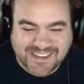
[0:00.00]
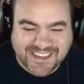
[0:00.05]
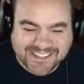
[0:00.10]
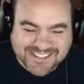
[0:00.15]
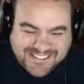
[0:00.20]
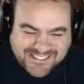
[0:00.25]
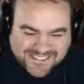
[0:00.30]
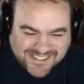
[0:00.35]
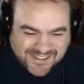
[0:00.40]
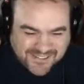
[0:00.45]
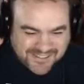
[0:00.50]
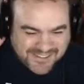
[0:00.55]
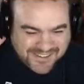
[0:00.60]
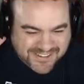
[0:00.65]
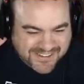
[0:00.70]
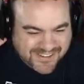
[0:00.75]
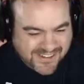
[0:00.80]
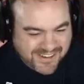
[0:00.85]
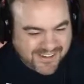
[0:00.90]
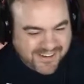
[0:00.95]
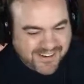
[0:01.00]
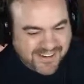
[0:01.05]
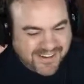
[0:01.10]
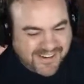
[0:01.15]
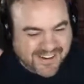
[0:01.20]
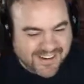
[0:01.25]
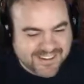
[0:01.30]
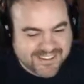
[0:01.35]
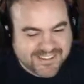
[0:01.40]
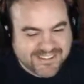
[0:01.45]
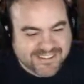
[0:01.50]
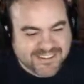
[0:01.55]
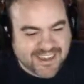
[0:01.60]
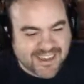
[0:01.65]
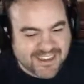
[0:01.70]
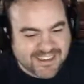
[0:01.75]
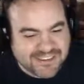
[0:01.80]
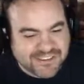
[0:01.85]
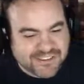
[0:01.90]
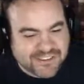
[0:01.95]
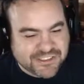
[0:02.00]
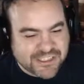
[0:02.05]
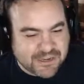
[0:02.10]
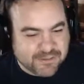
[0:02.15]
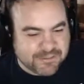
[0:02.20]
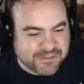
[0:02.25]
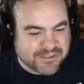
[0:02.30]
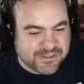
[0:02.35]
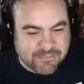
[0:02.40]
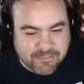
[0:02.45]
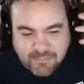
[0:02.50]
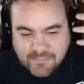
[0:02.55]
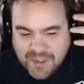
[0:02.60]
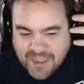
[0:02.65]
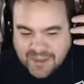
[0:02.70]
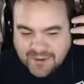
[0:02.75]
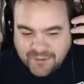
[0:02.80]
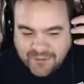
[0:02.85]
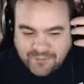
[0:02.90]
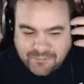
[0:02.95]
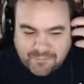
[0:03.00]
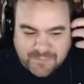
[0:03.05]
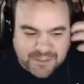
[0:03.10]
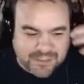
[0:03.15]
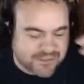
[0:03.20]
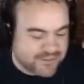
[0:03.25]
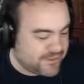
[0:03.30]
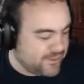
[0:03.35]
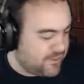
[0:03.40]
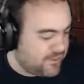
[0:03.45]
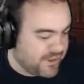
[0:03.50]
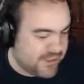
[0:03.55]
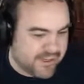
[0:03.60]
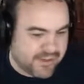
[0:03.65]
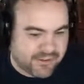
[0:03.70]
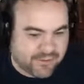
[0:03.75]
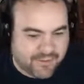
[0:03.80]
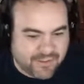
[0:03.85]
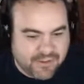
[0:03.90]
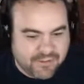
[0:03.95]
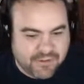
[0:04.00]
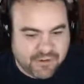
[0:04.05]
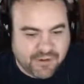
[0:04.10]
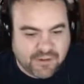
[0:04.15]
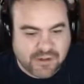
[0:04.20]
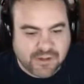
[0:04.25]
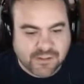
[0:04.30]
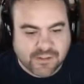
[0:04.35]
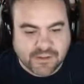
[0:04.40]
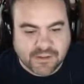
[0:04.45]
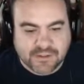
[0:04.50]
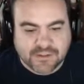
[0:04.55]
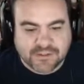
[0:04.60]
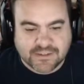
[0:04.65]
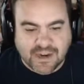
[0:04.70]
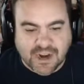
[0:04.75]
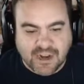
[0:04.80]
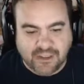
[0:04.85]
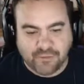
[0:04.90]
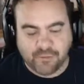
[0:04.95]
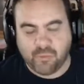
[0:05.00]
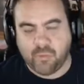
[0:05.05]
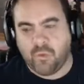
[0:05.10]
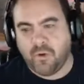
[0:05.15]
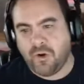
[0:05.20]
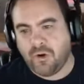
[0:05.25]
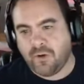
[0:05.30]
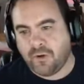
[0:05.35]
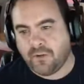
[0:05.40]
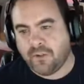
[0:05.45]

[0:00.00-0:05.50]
7. He's got Jamison Battle of Minnesota at 11, and then Tyler Wall